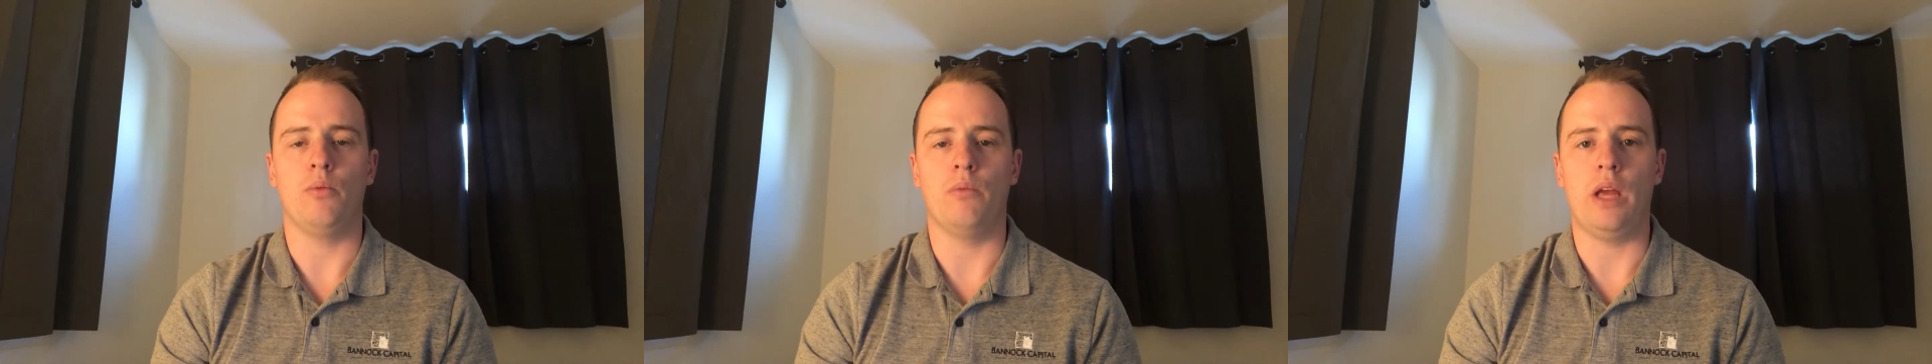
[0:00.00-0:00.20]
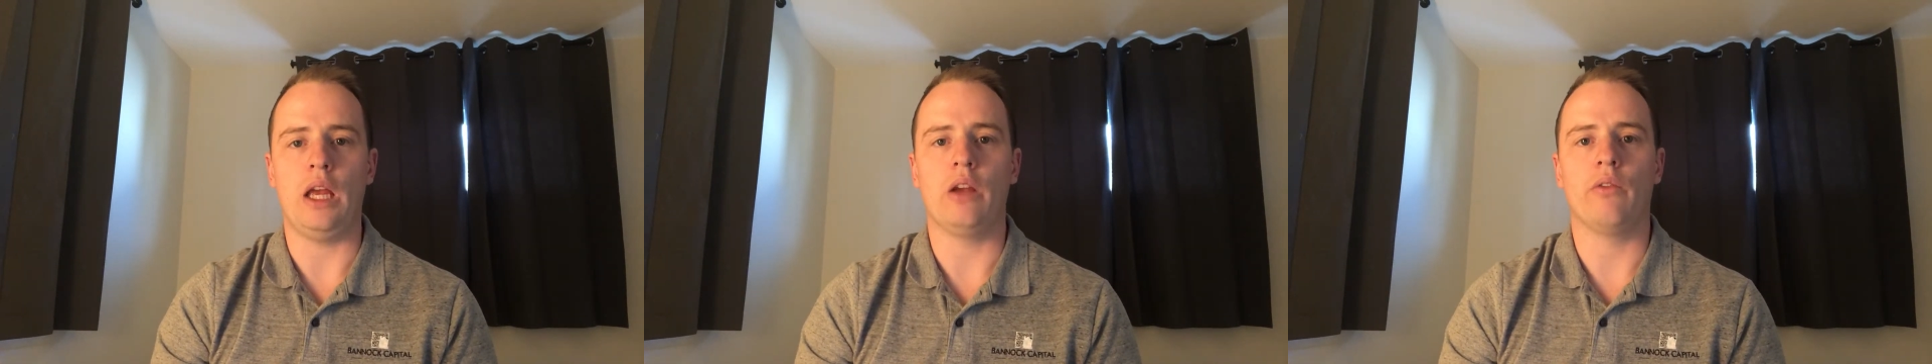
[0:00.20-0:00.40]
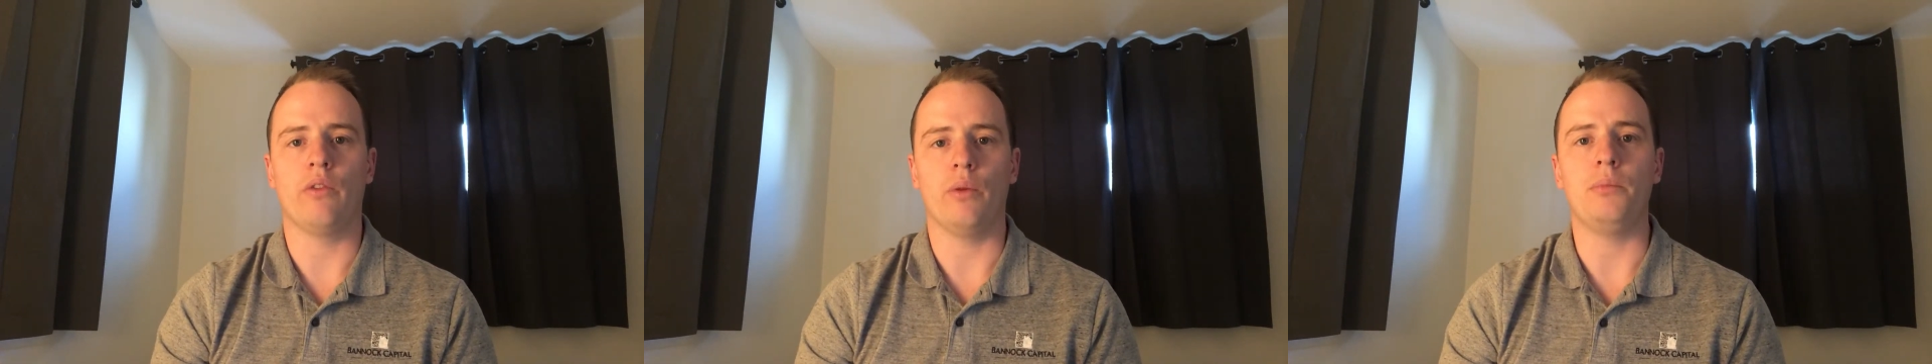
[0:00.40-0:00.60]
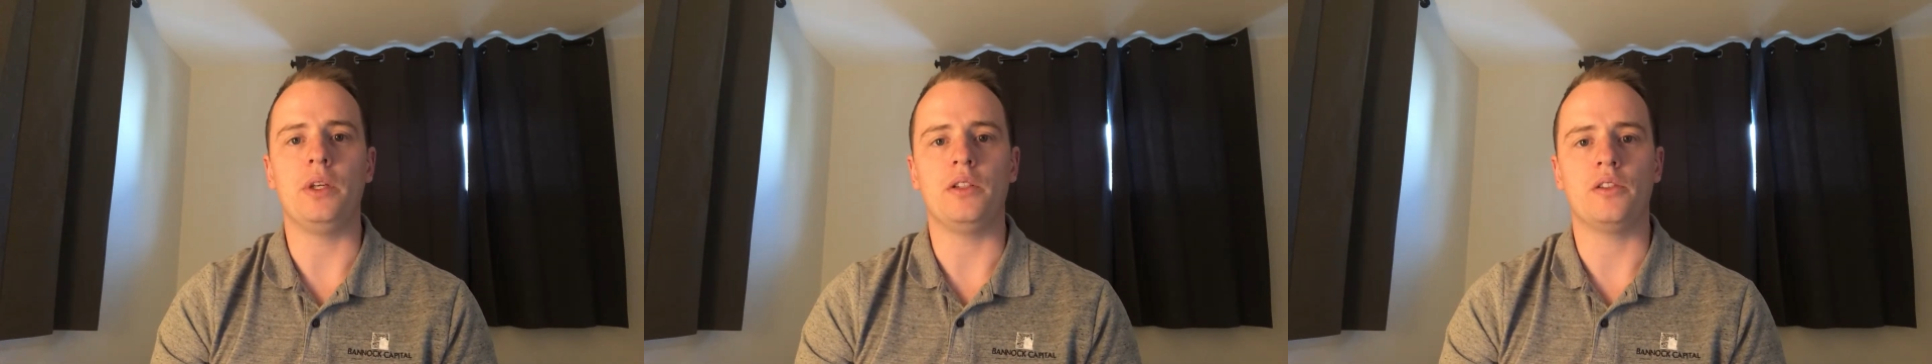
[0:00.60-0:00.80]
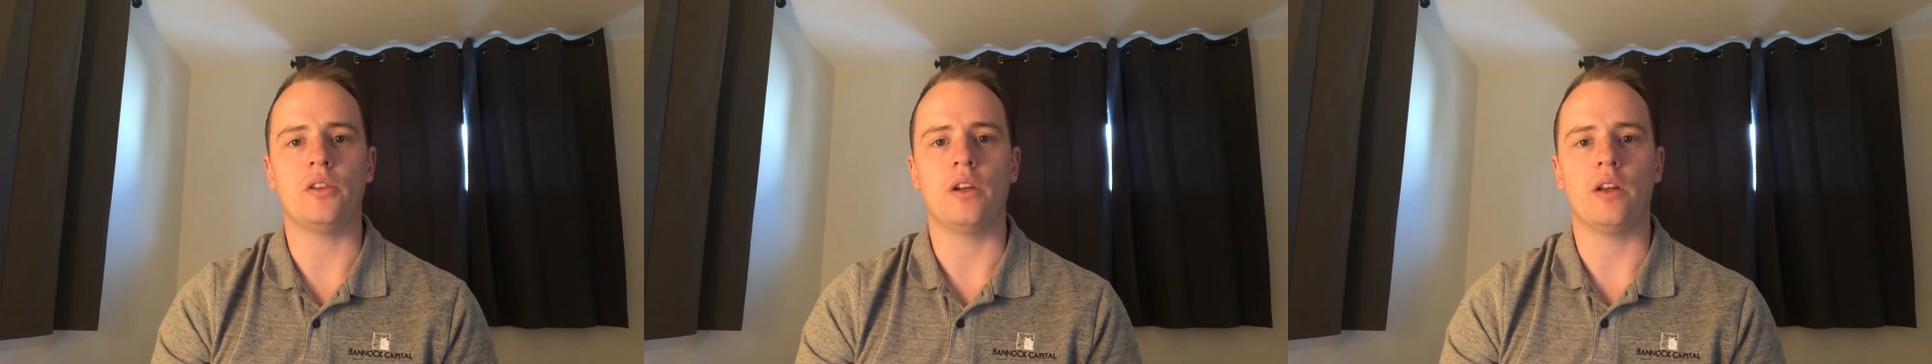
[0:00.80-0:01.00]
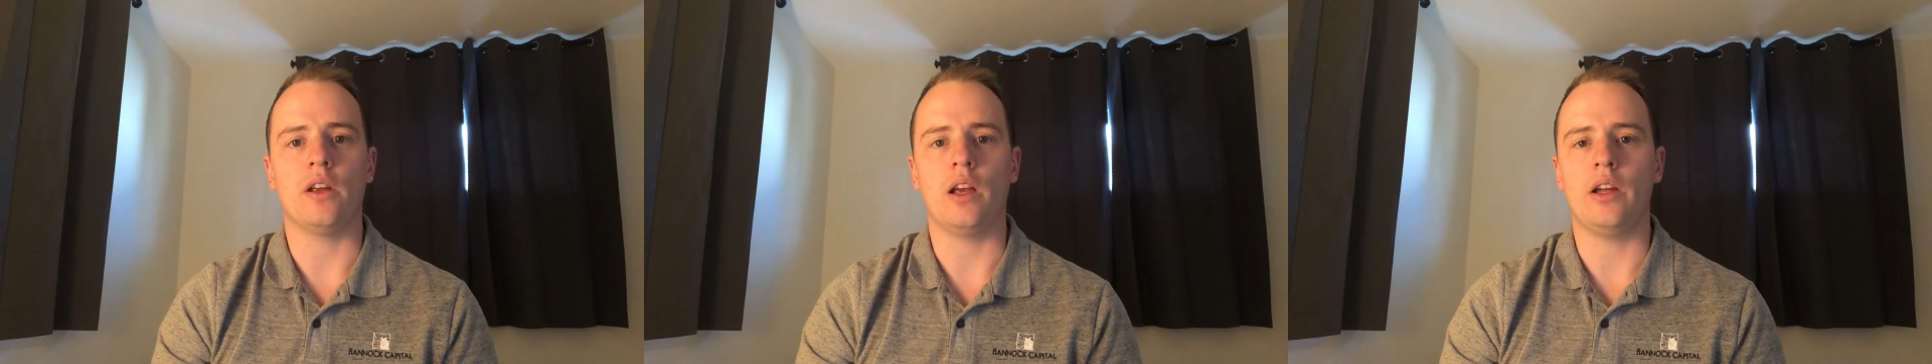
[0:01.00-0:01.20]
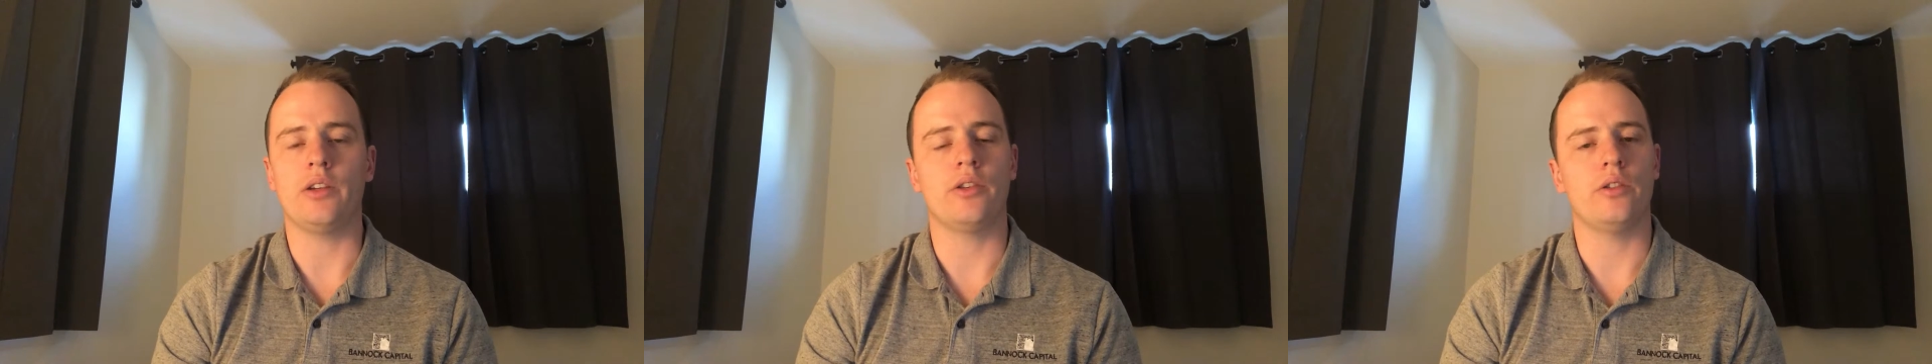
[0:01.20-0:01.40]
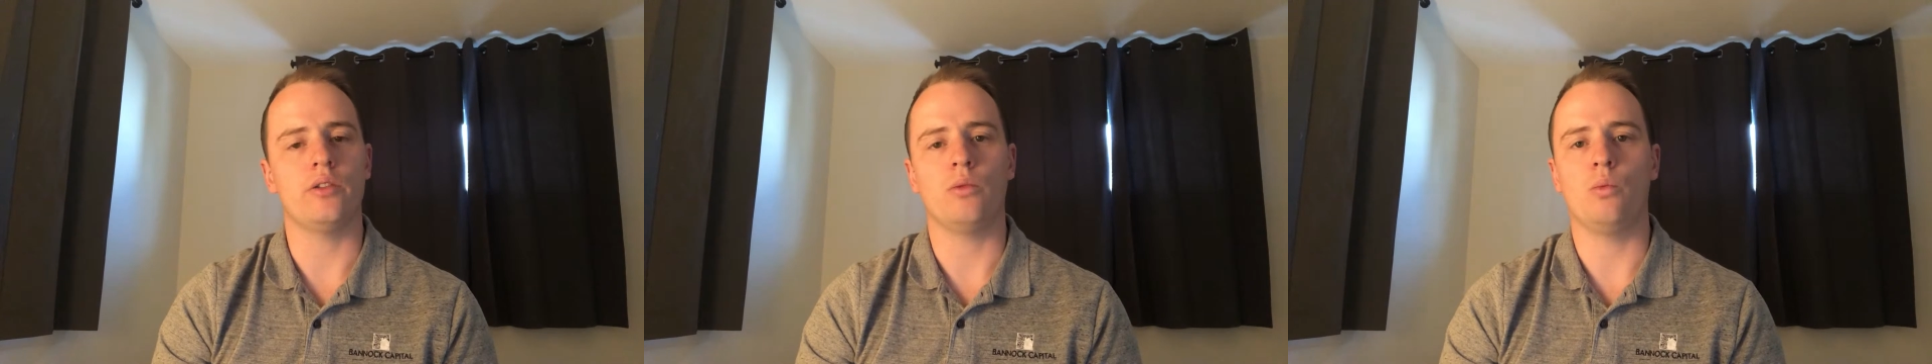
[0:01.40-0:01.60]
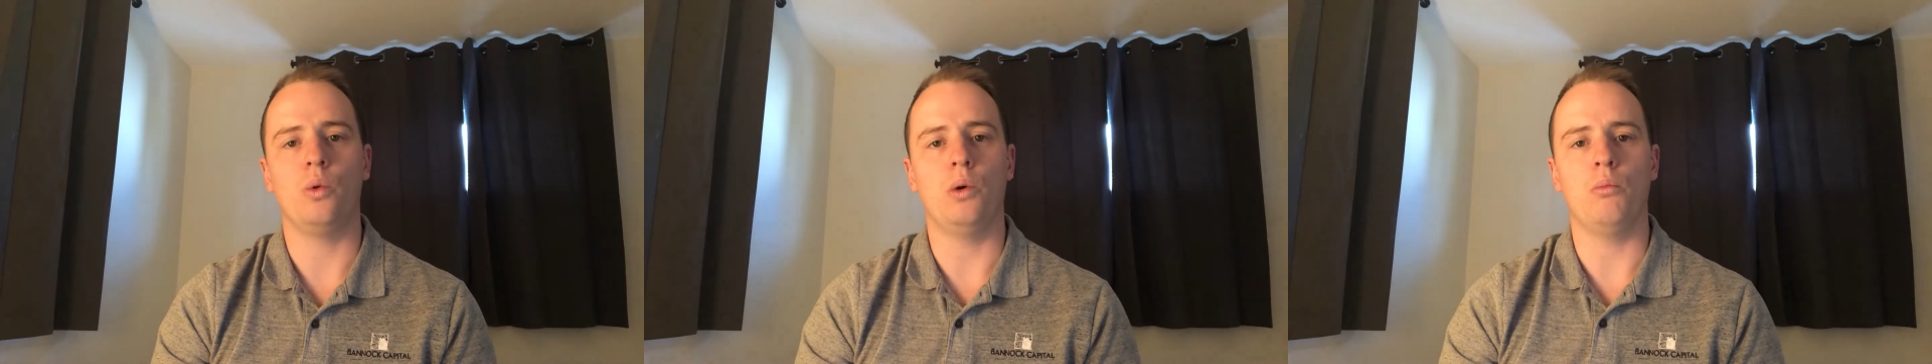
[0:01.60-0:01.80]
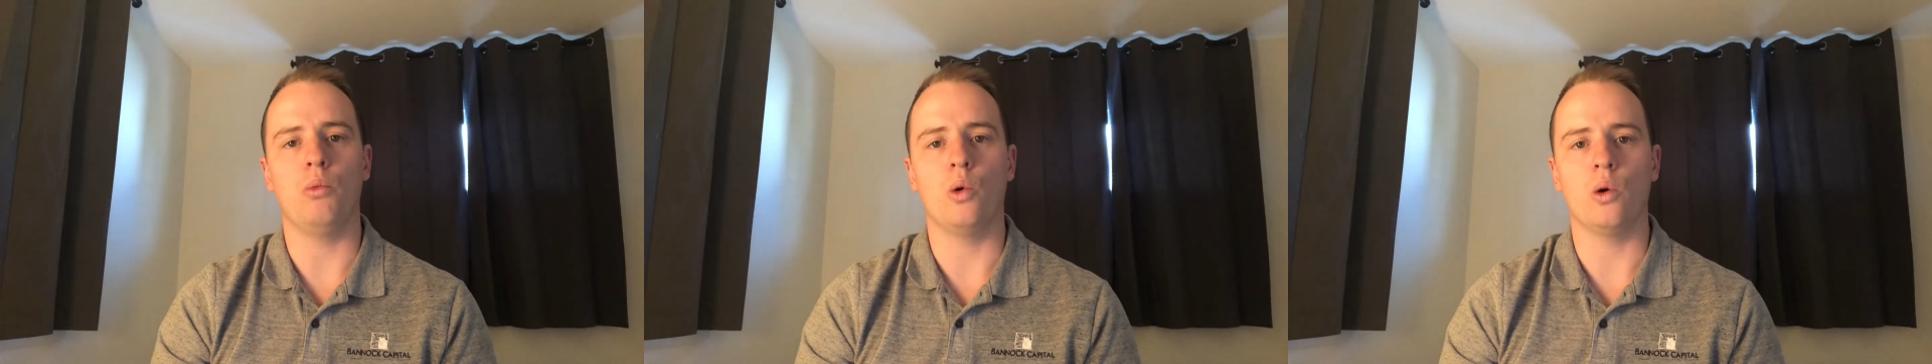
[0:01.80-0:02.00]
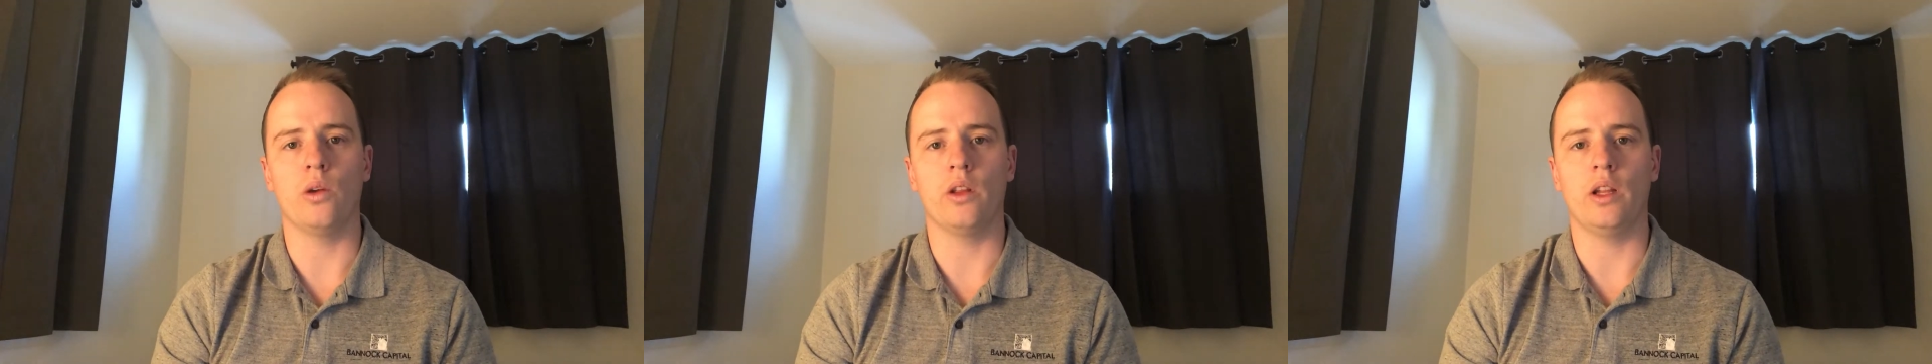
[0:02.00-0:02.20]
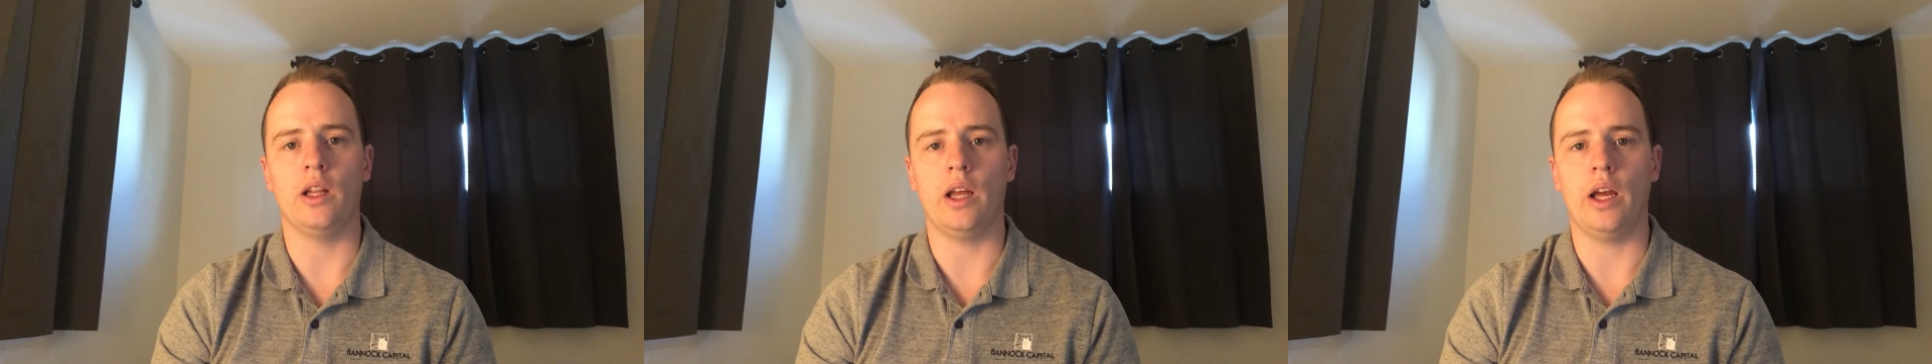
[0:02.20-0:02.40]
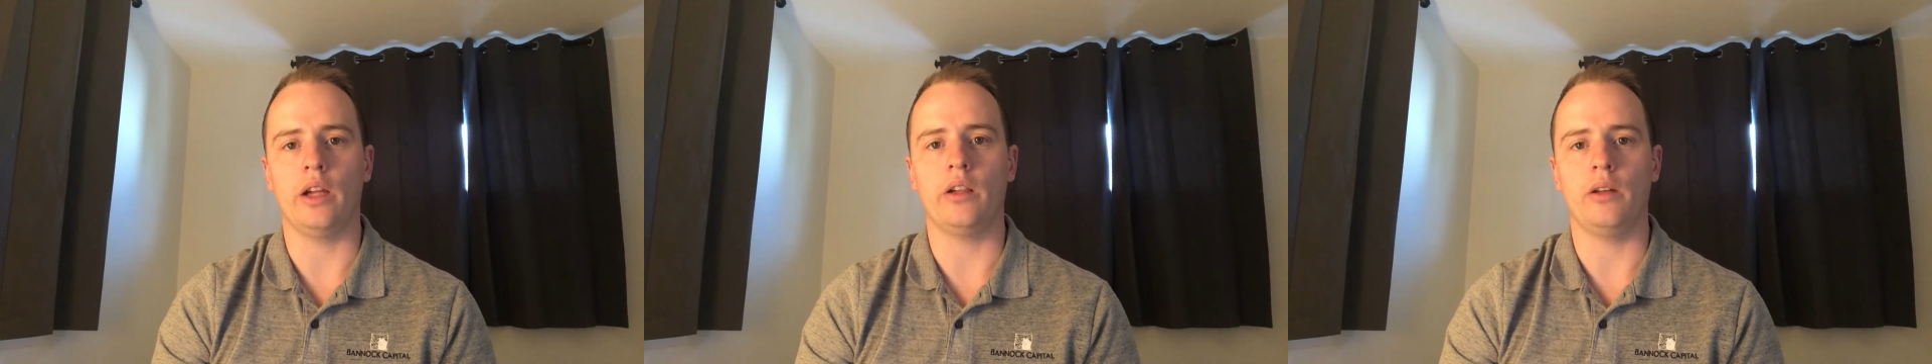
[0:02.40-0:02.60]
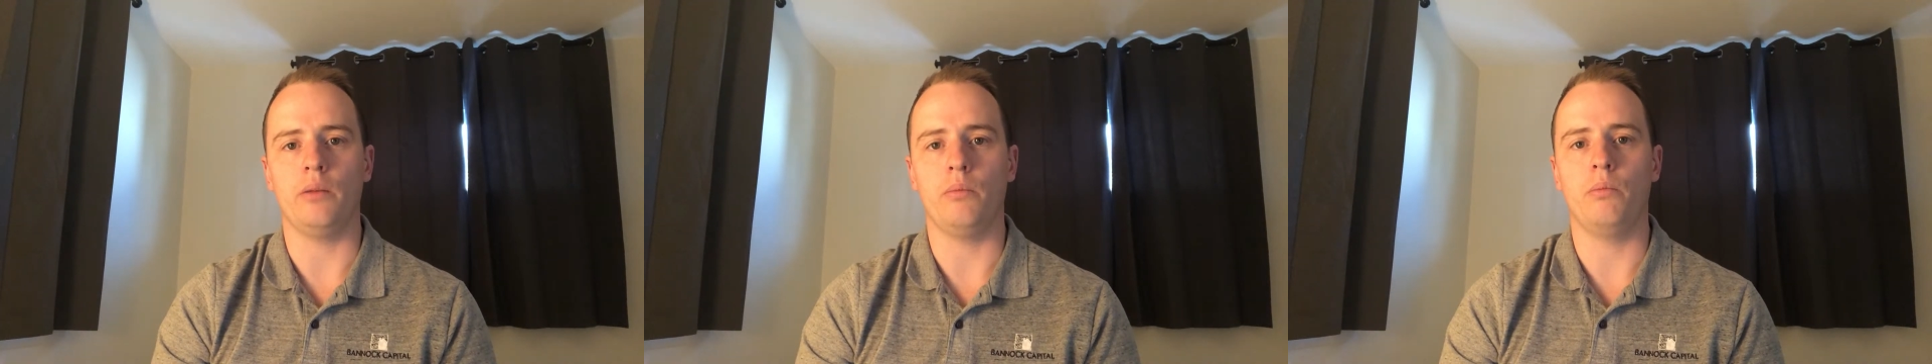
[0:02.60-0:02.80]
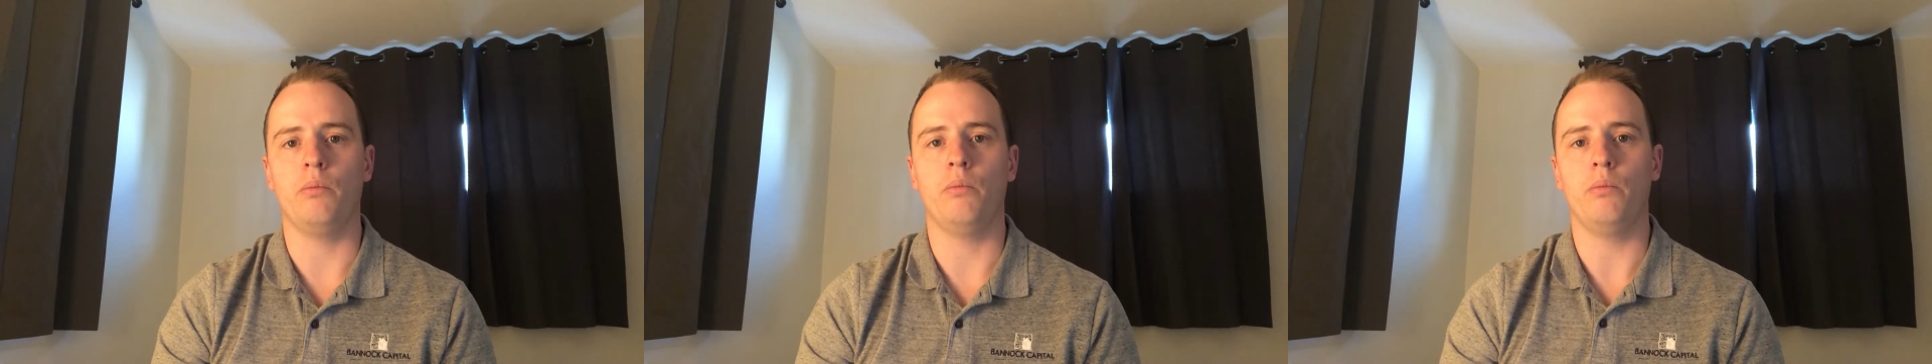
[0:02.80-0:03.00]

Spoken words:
make from these syndications will more than likely